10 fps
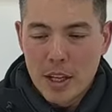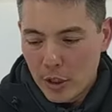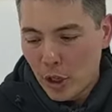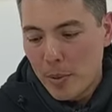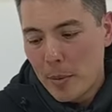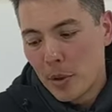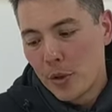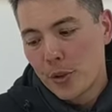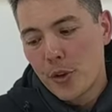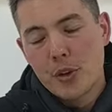A lot of people
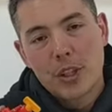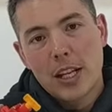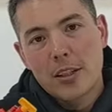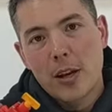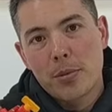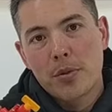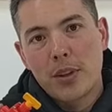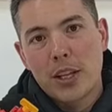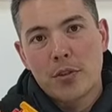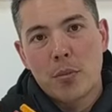also use these types of
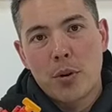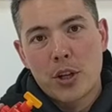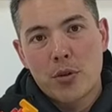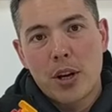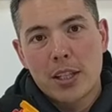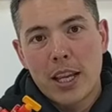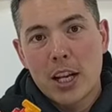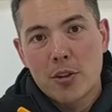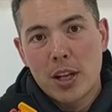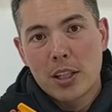things for pressurized
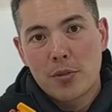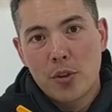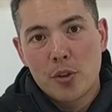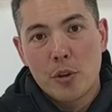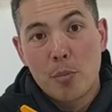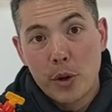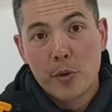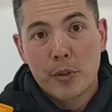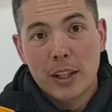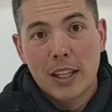keg transfers or bottle
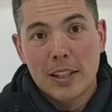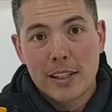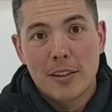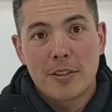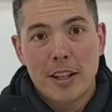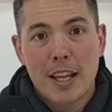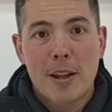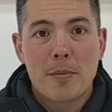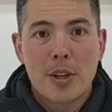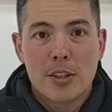filling and stuff like that.